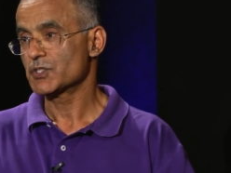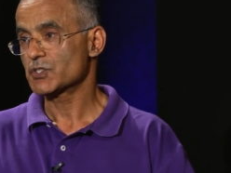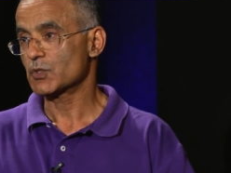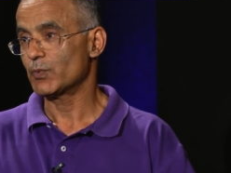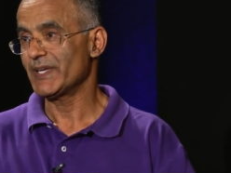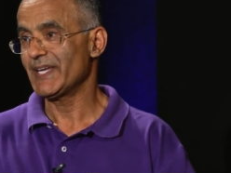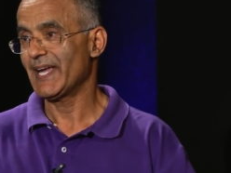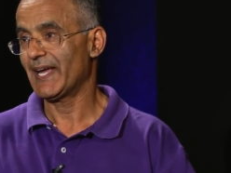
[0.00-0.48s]

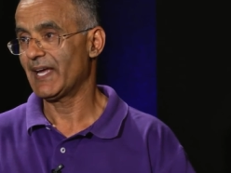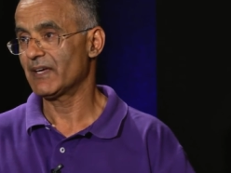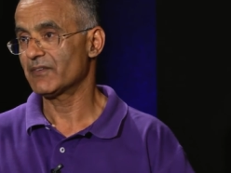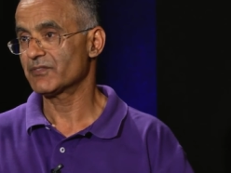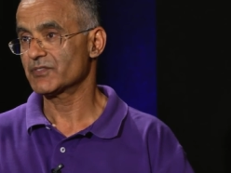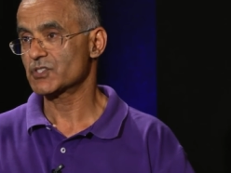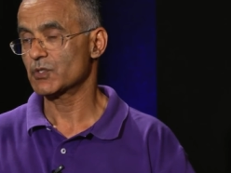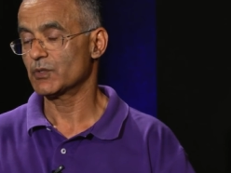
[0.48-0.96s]
So we
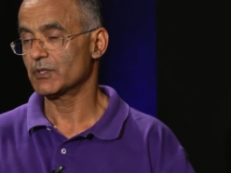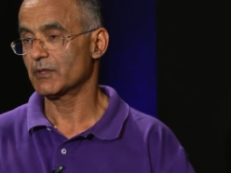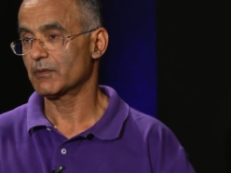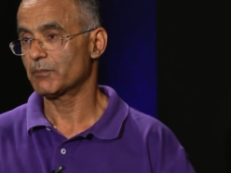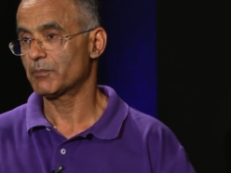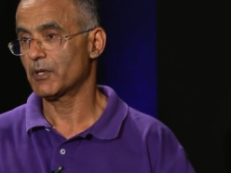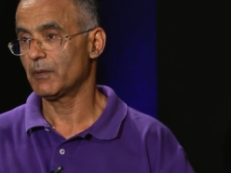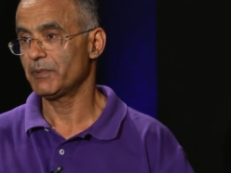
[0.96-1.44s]
have so
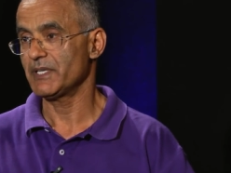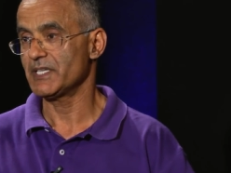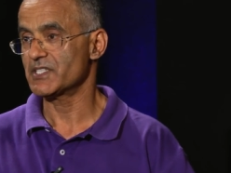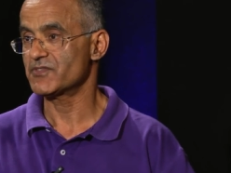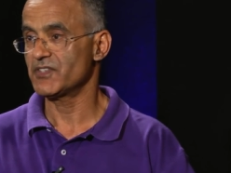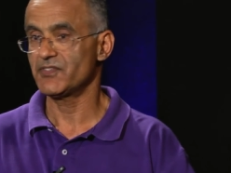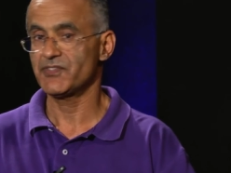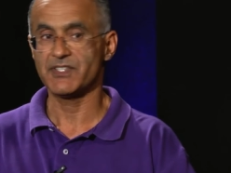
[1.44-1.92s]
the
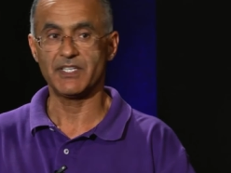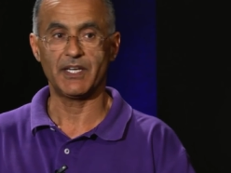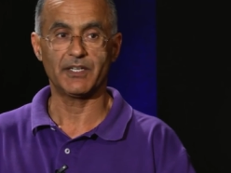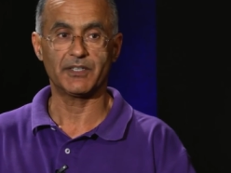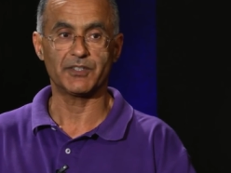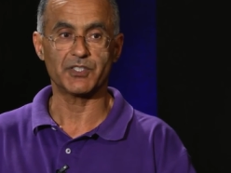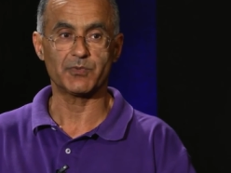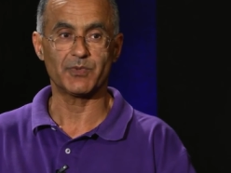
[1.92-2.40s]
property is 50
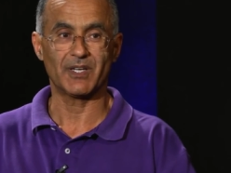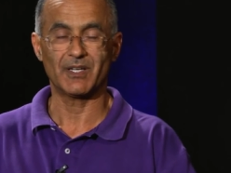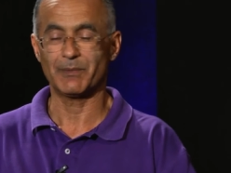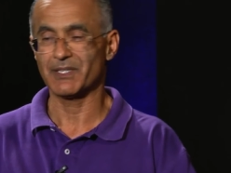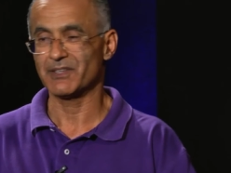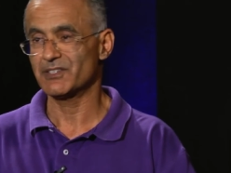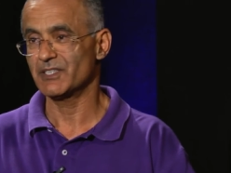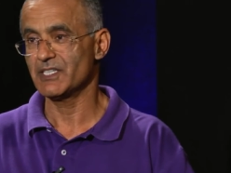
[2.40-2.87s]
acres. We
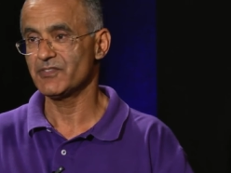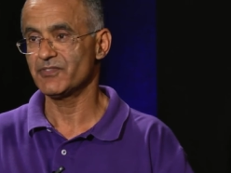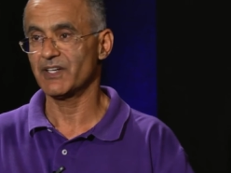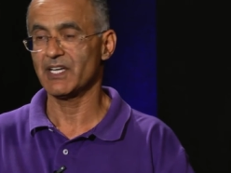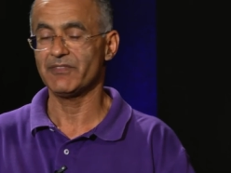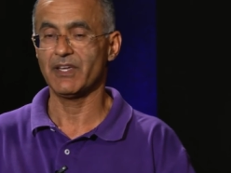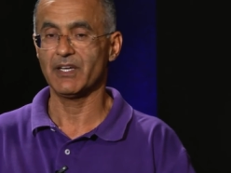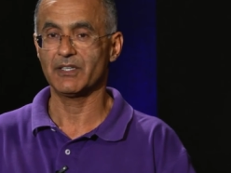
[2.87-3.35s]
got about
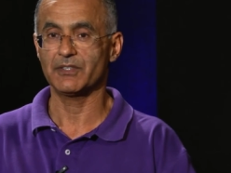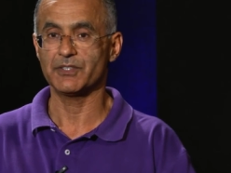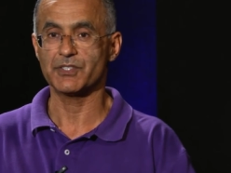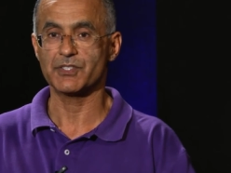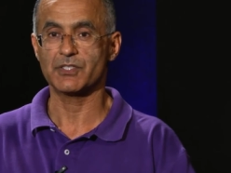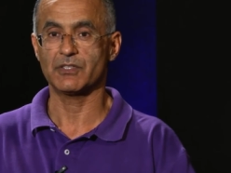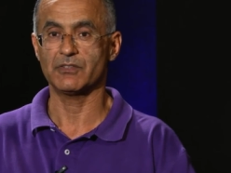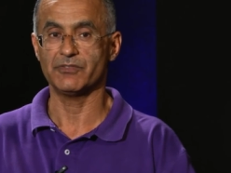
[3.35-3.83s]
35
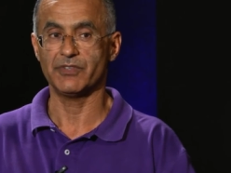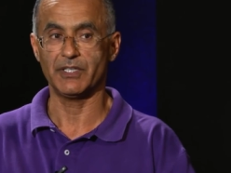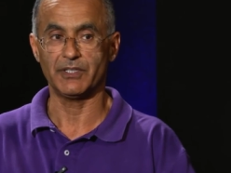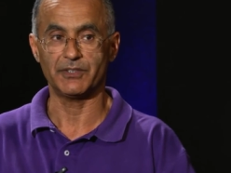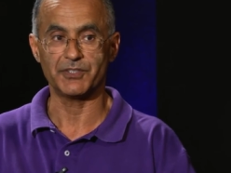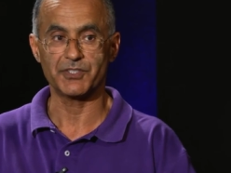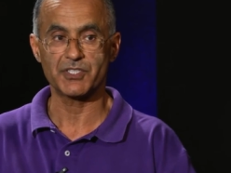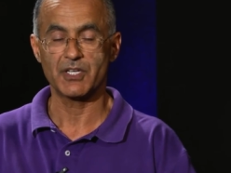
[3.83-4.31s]
acres of
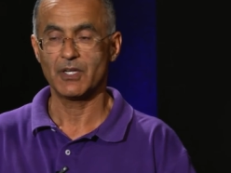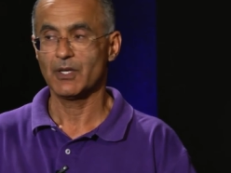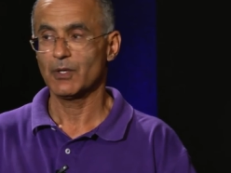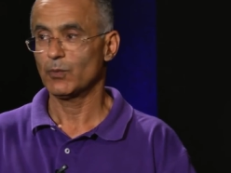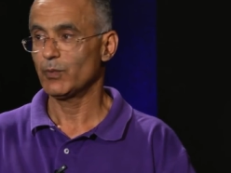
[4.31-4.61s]
vineyards.